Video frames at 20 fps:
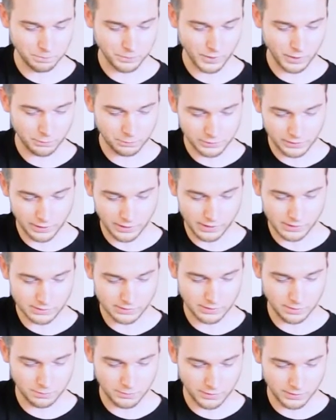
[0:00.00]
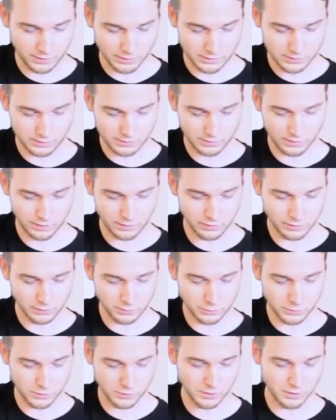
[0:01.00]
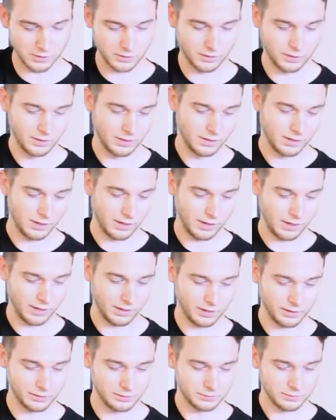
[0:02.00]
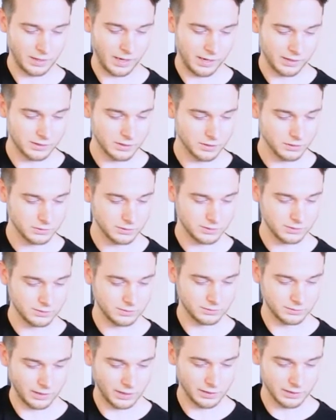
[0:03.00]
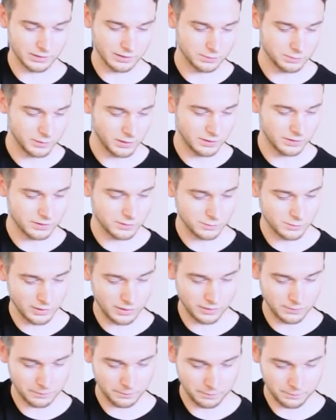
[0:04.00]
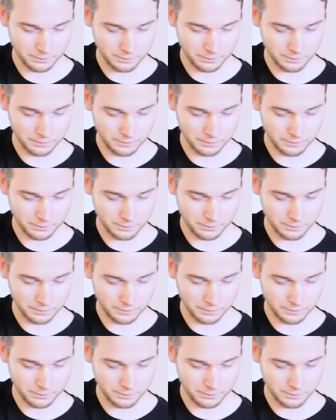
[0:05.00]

I'll play something that's a little more high notes. I like to play this way.